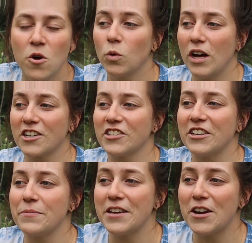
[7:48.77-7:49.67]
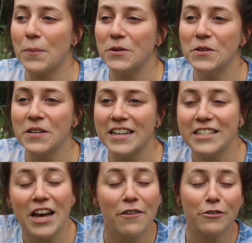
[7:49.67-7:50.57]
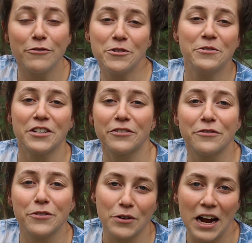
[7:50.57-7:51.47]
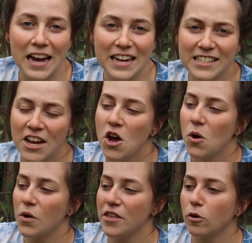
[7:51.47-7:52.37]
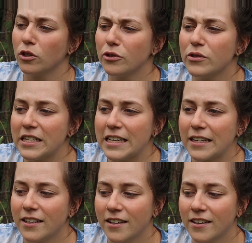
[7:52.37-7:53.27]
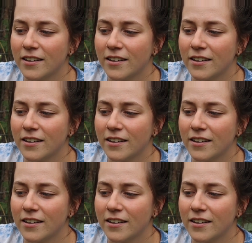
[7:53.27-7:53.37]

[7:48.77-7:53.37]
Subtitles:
will actually give me an opportunity to have a few different varieties without losing